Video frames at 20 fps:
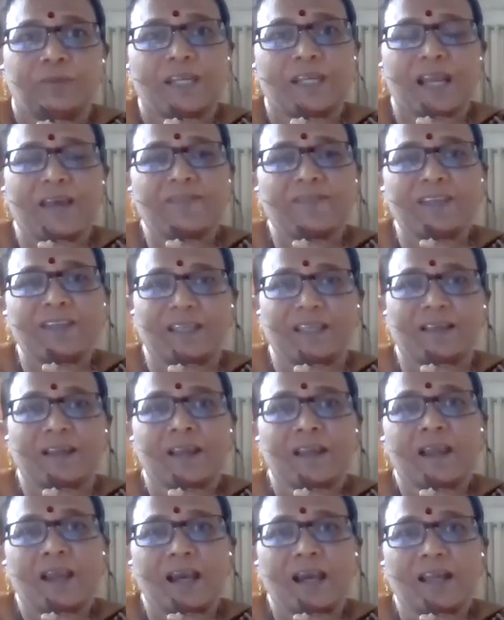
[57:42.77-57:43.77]
traveling,
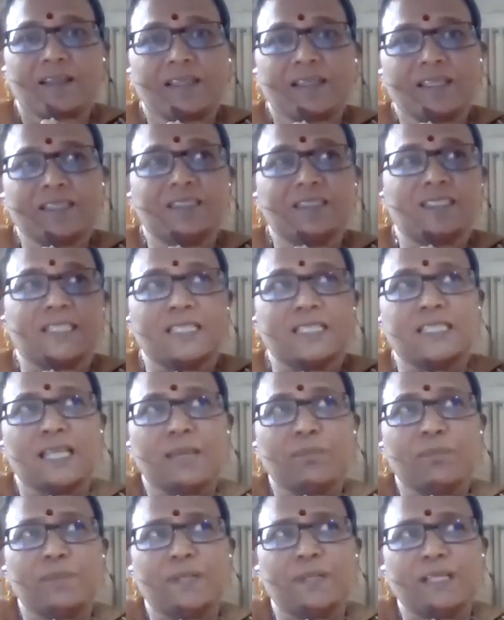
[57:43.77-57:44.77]
and his
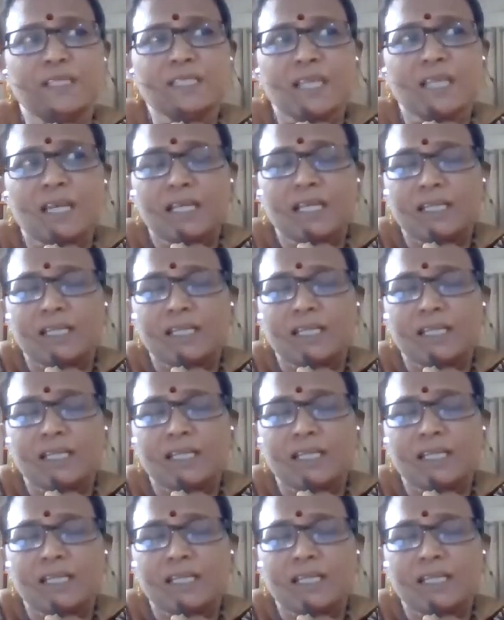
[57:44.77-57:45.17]
disciples,